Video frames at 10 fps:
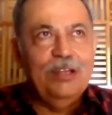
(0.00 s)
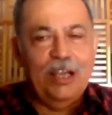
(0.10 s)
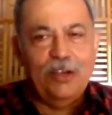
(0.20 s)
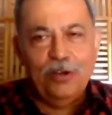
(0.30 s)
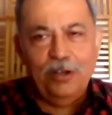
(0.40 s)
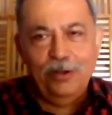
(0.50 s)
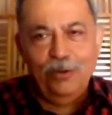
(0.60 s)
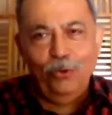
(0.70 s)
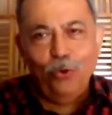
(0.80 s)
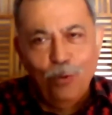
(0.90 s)
I got
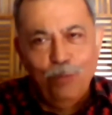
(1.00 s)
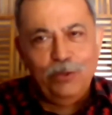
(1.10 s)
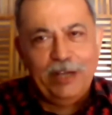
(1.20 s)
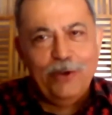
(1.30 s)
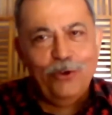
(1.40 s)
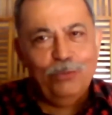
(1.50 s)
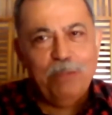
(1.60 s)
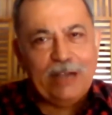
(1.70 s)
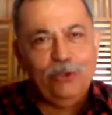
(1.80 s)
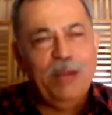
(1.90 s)
2 tenures
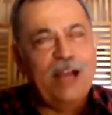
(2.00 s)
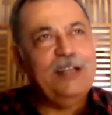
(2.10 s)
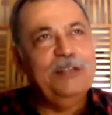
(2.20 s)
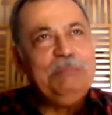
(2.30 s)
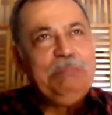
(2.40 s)
back to back